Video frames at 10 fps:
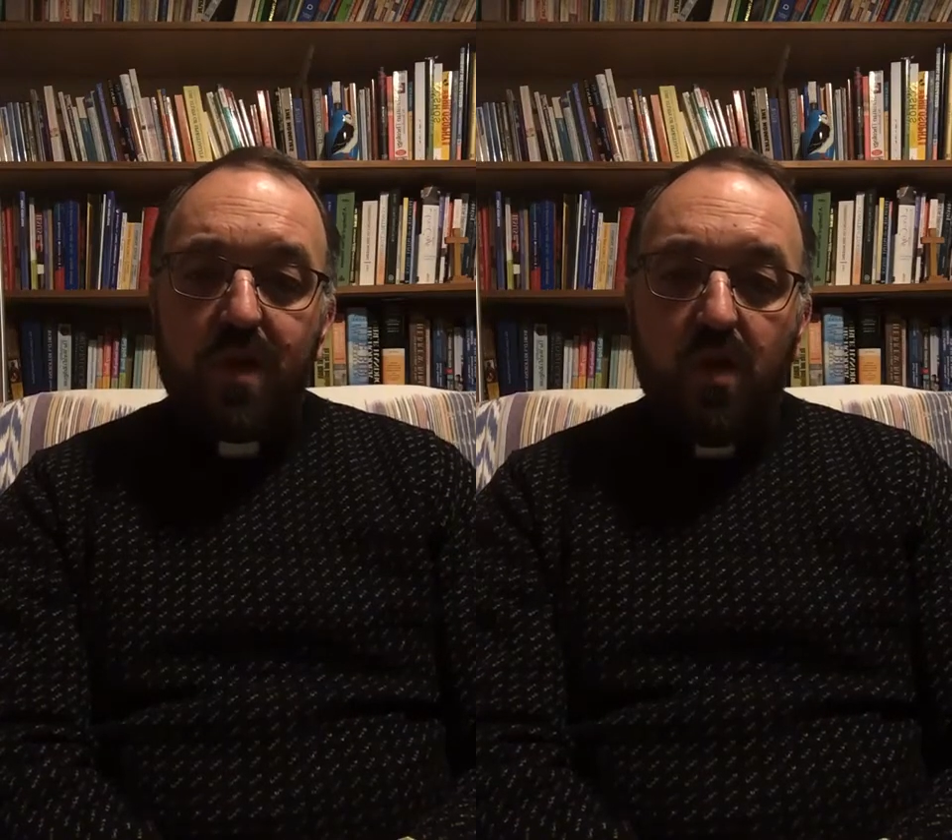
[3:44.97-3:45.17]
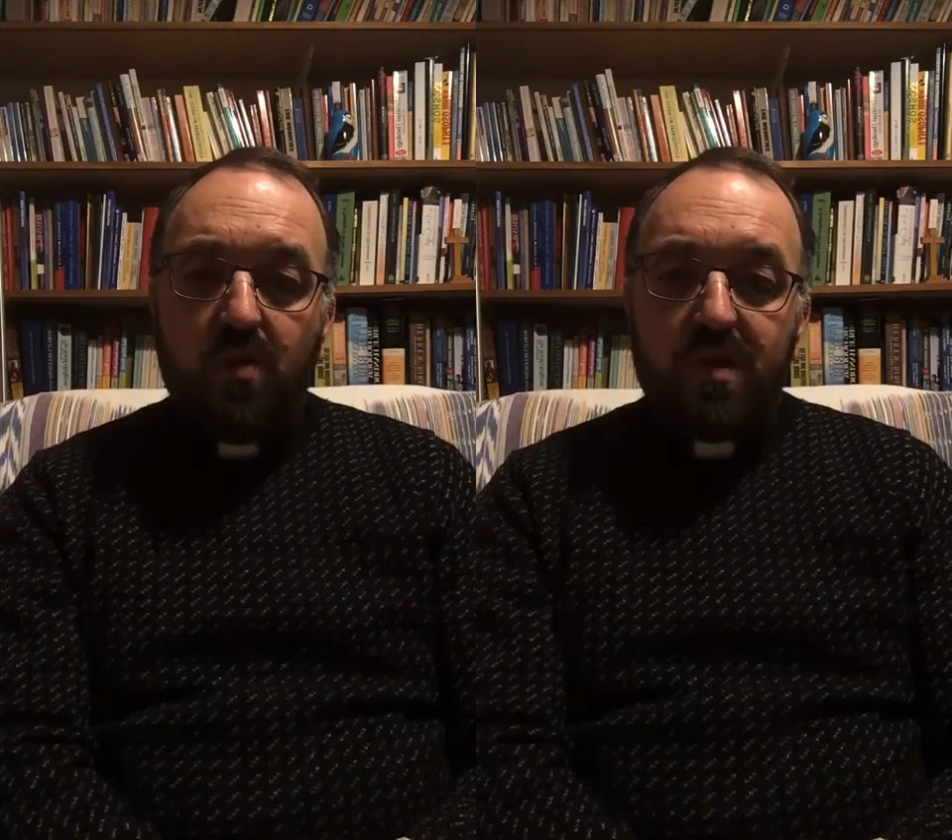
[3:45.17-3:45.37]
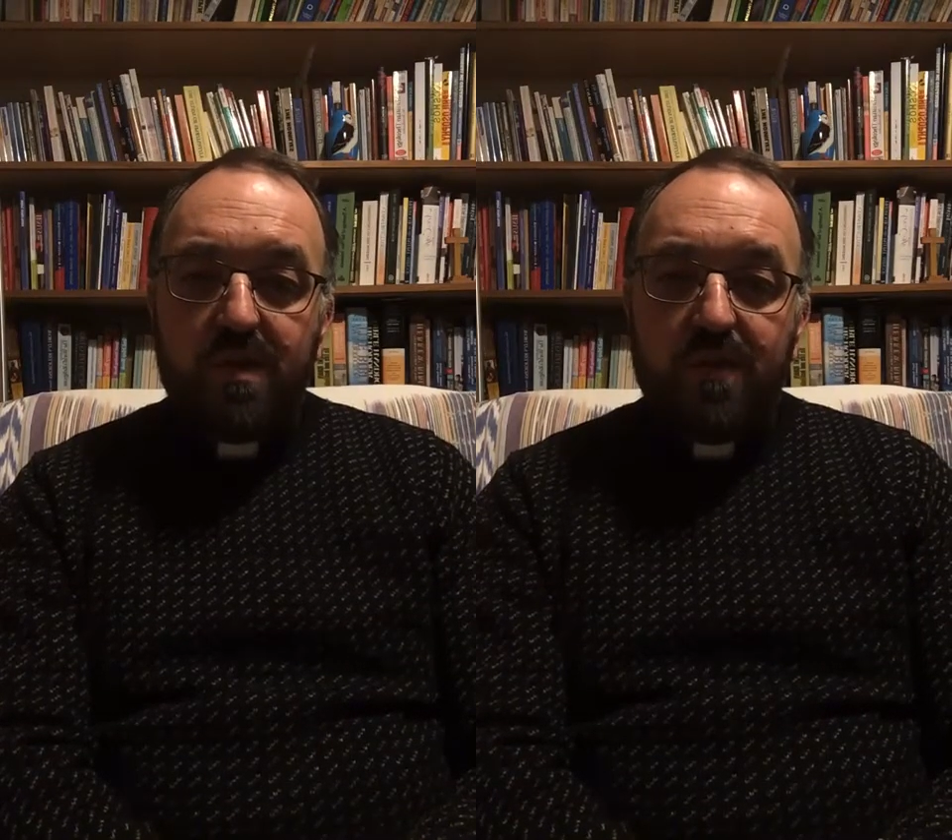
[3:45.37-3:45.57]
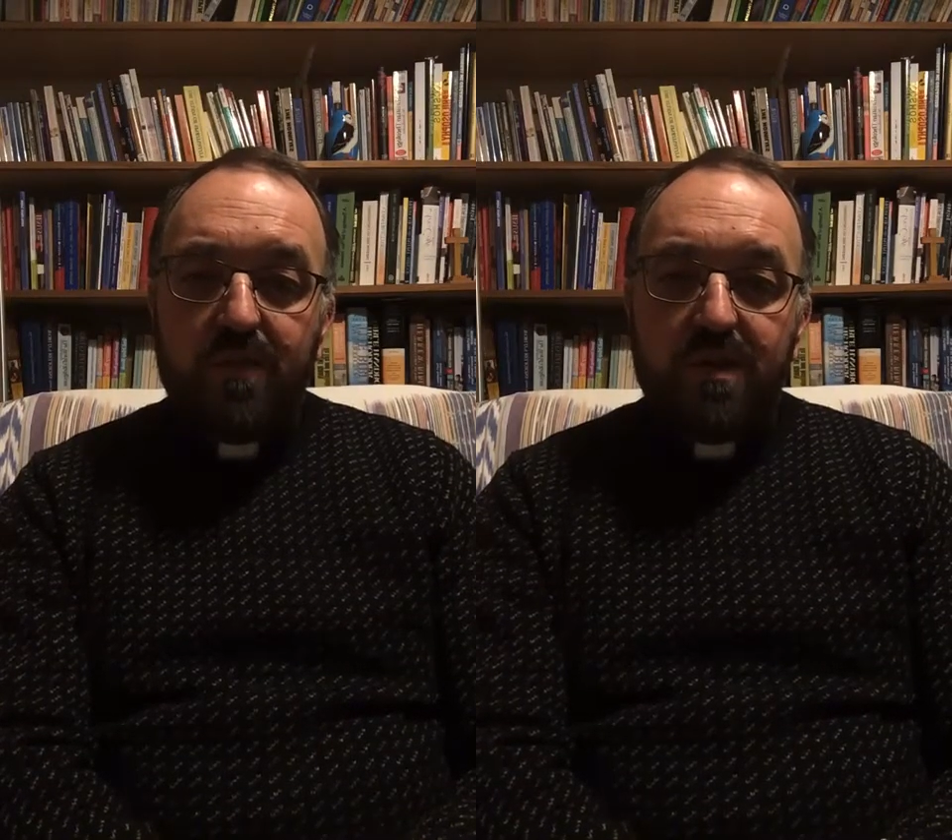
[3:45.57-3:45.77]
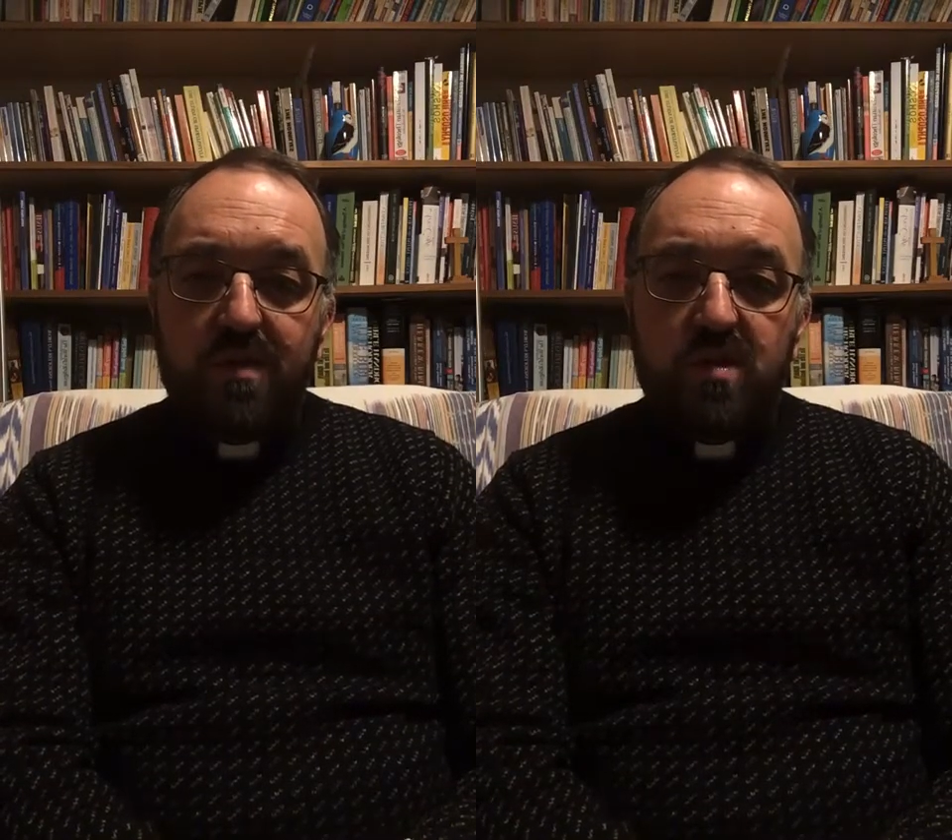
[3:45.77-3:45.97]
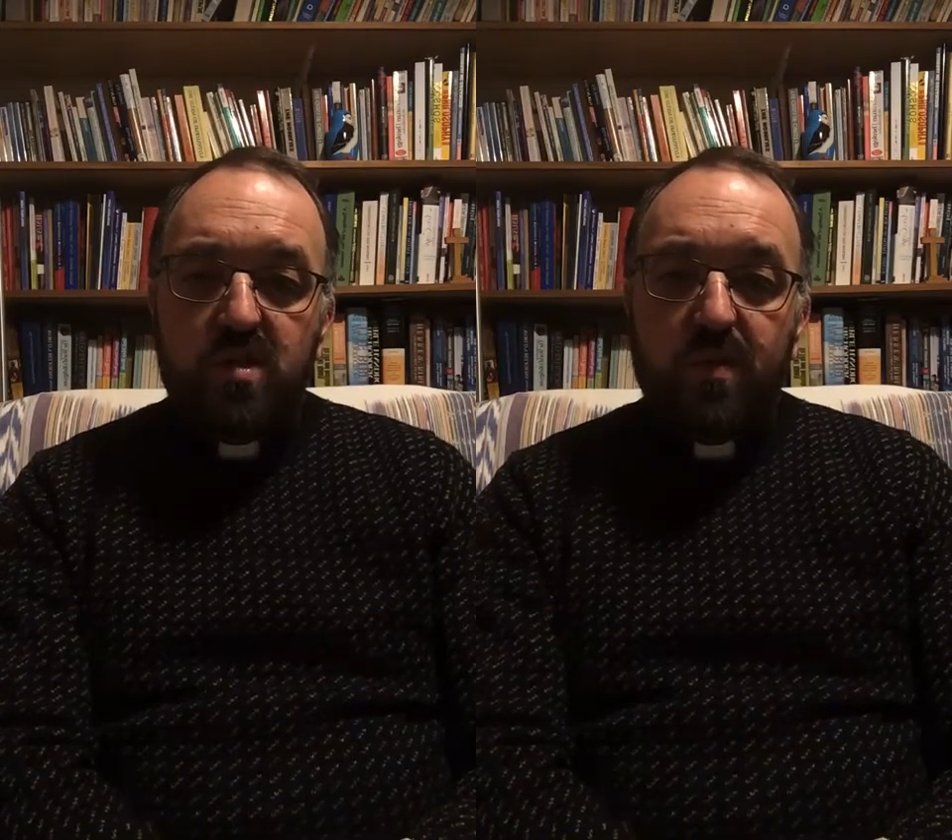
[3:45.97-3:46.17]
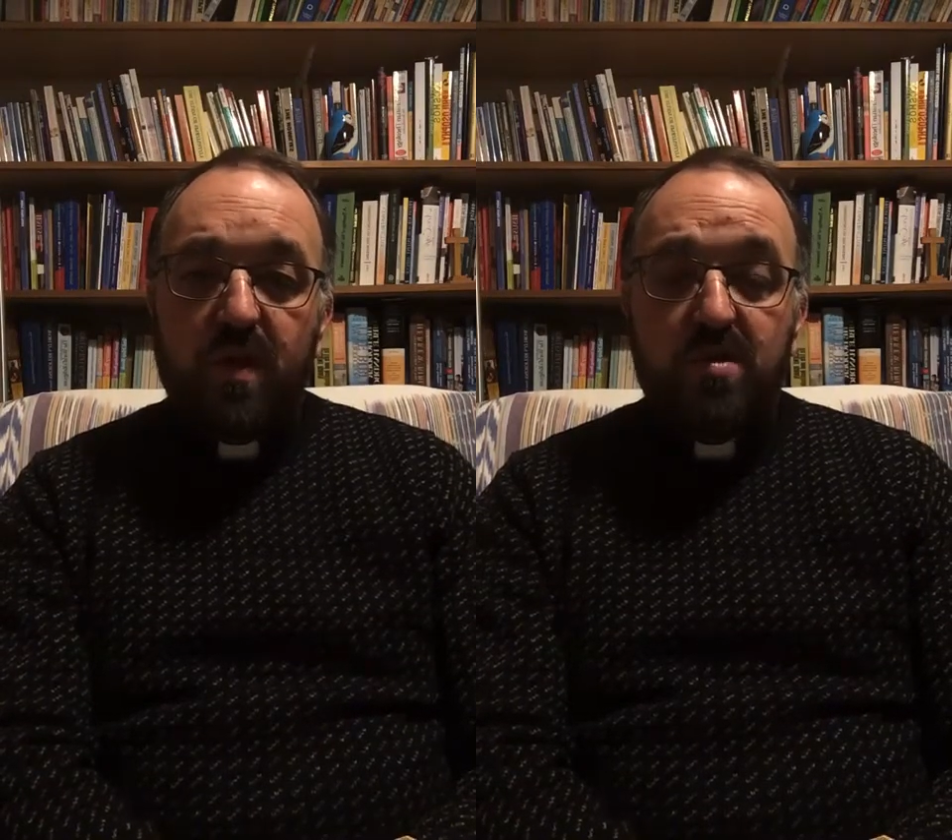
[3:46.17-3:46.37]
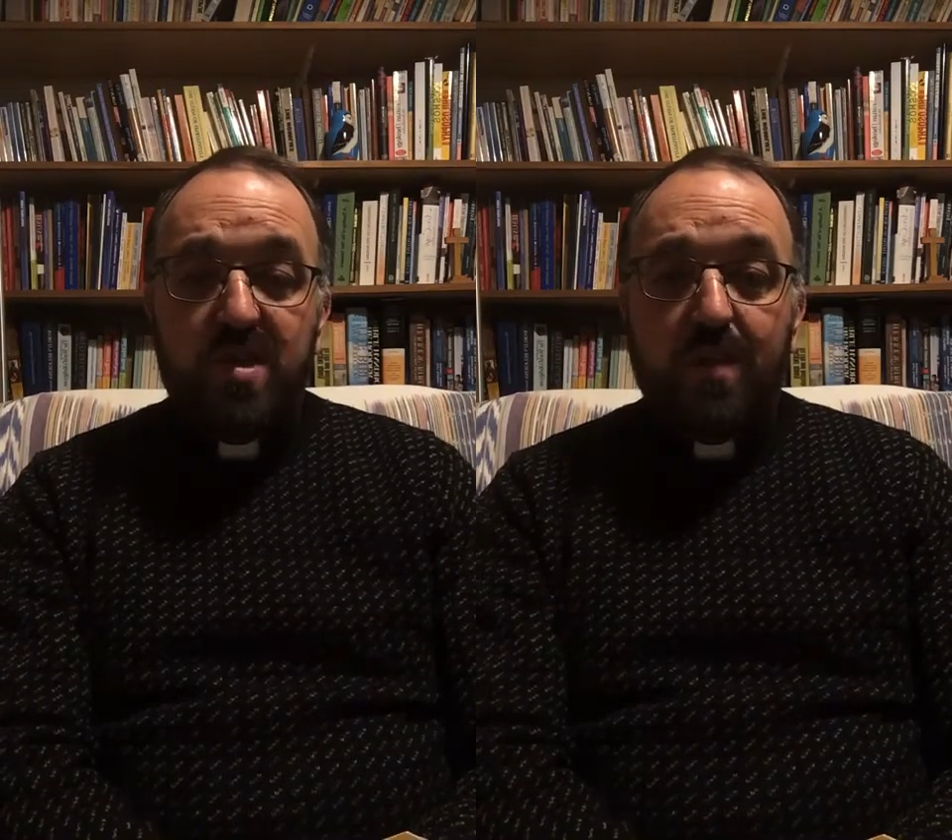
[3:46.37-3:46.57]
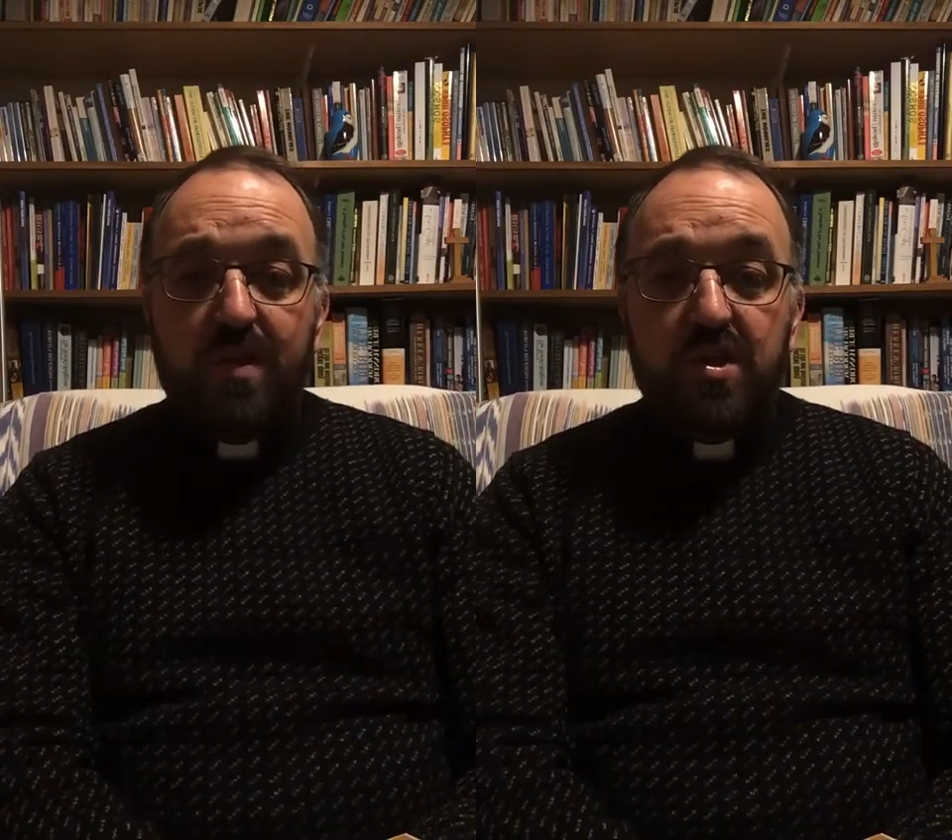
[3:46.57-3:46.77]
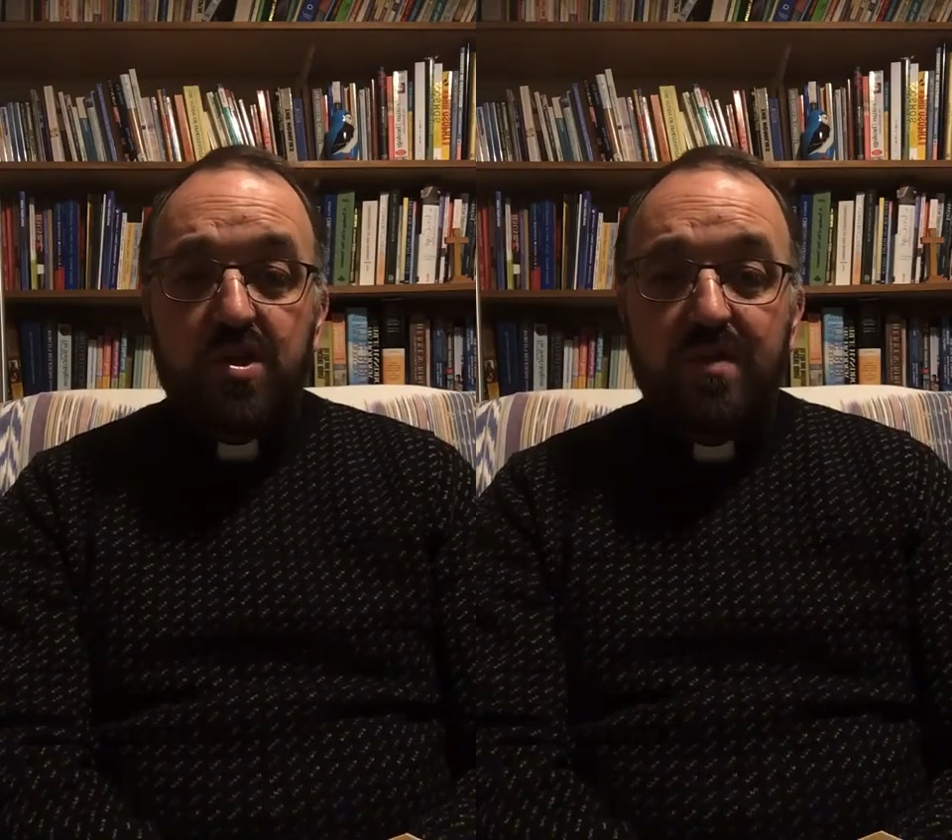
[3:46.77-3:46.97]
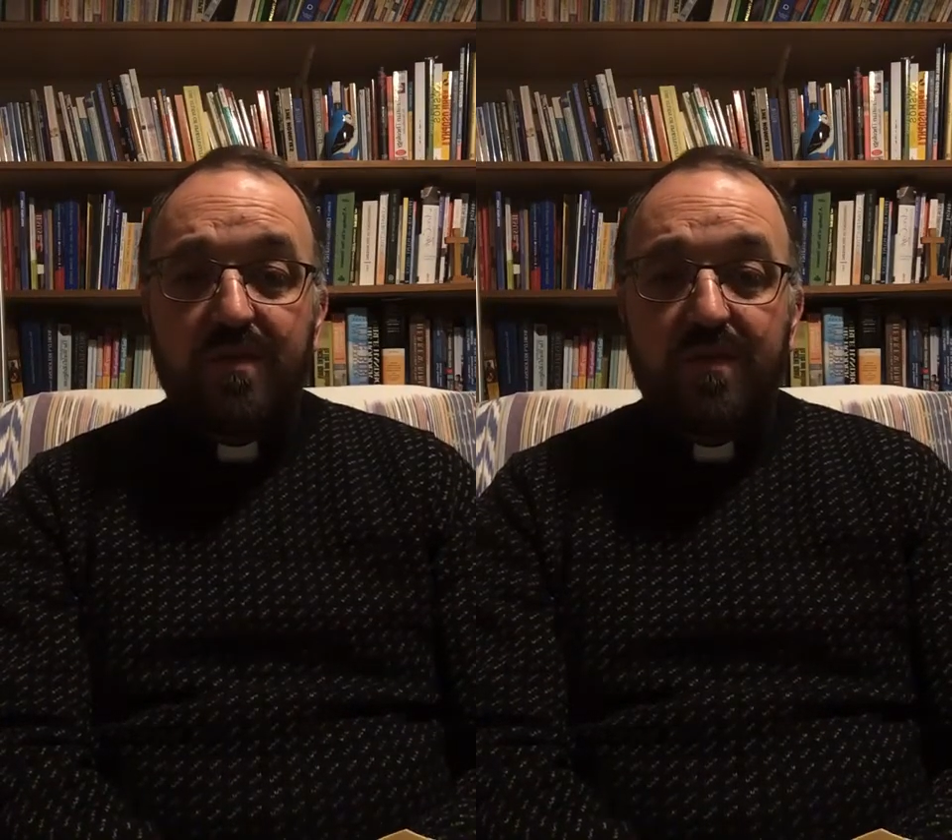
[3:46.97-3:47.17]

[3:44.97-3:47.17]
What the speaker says: longer to become established.